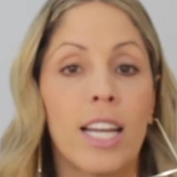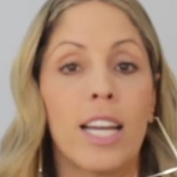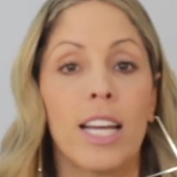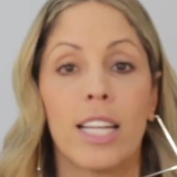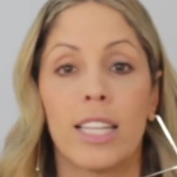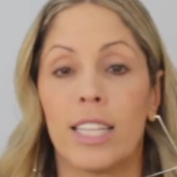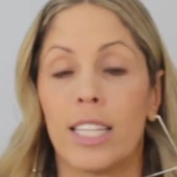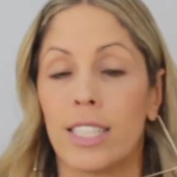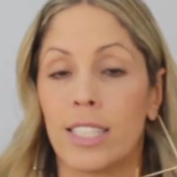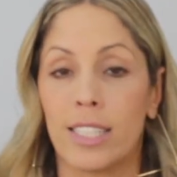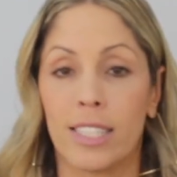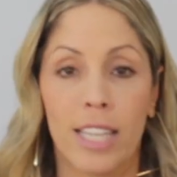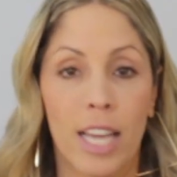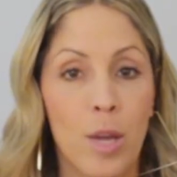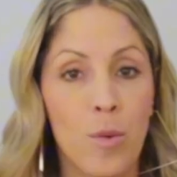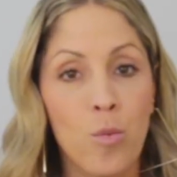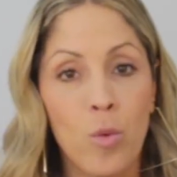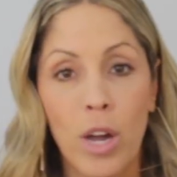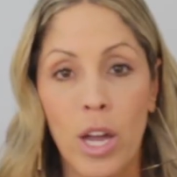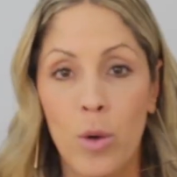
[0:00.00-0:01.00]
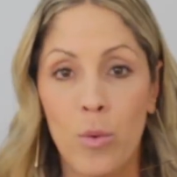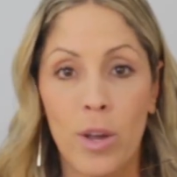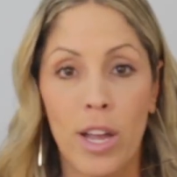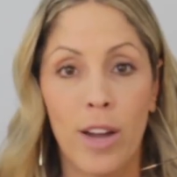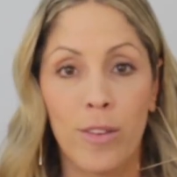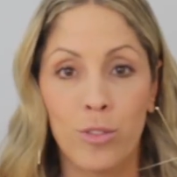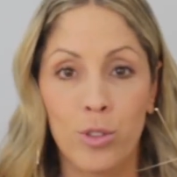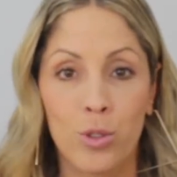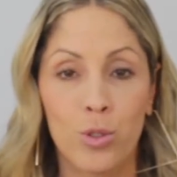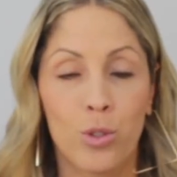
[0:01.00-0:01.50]
The same way we have
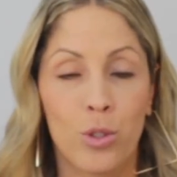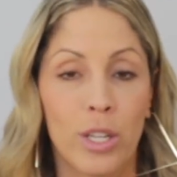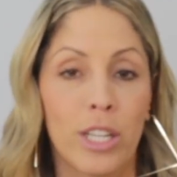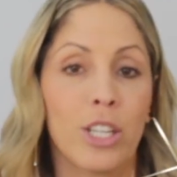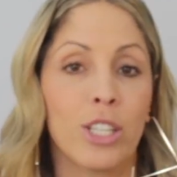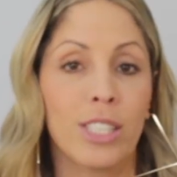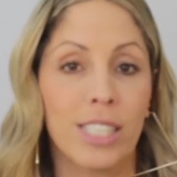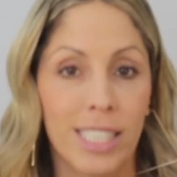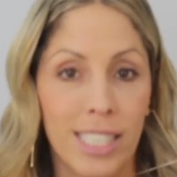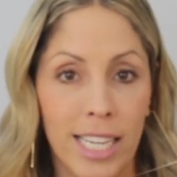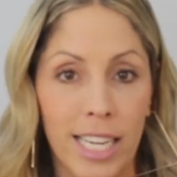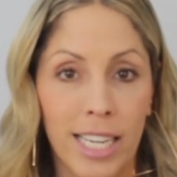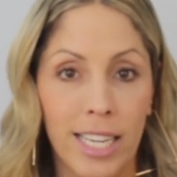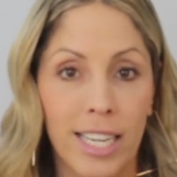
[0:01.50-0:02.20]
to treat our skin.